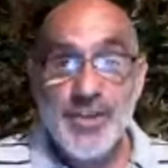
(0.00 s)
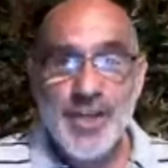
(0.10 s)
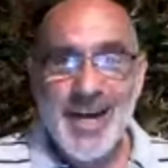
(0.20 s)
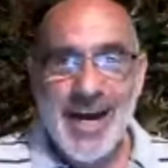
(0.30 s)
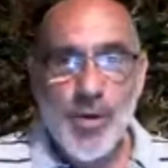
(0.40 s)

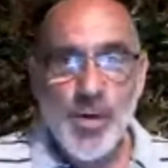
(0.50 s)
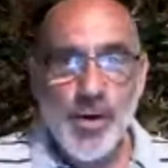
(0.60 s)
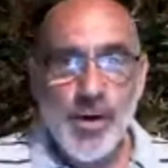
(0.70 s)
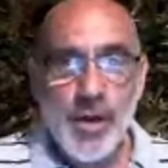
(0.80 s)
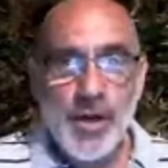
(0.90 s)
This is
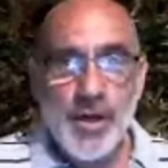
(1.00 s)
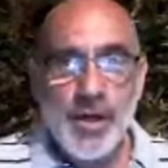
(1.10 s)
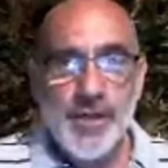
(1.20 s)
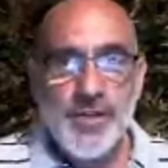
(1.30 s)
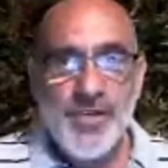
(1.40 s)
our
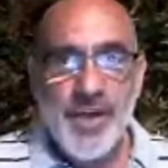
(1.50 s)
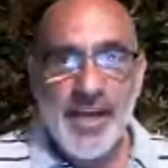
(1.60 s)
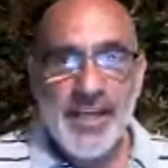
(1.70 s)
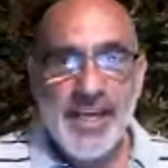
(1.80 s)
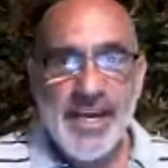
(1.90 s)

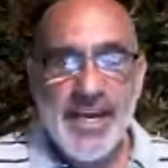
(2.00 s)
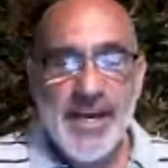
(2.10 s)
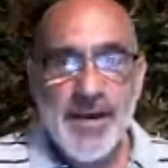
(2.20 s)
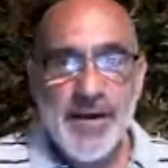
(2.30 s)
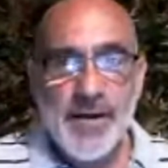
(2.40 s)
daily
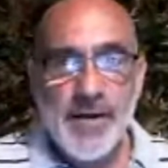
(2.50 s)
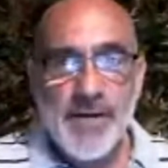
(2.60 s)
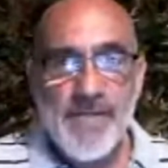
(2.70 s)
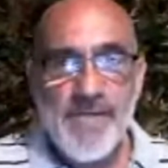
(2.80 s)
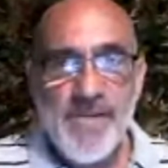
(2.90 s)

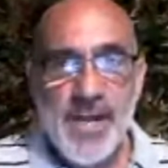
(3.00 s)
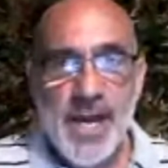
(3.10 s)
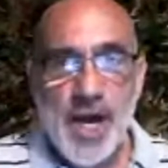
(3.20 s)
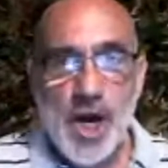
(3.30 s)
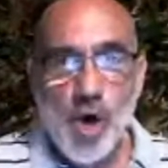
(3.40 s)

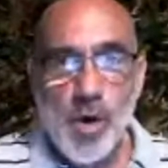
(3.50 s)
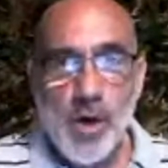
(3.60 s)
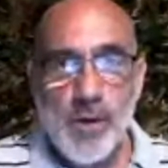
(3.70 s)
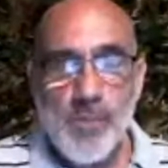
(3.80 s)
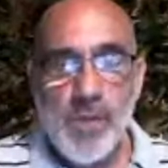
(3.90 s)
video
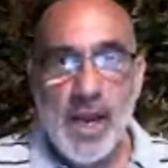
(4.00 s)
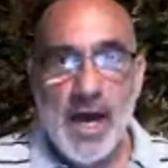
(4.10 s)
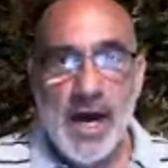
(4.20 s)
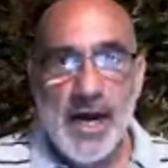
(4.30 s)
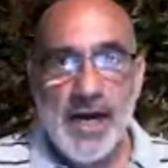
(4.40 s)

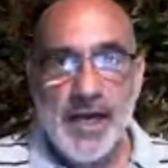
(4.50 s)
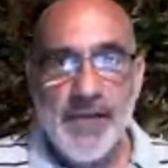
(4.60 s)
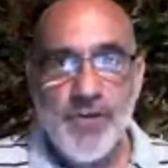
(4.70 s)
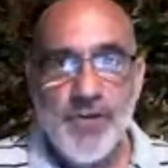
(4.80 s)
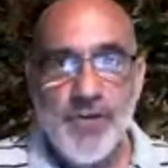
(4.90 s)
blog, if
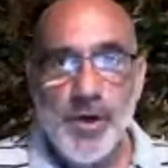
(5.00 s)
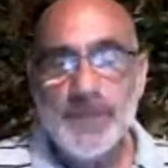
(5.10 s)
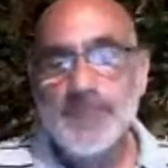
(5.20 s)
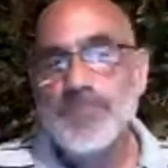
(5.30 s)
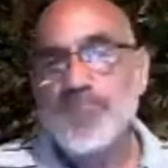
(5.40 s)
you
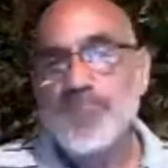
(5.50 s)
will.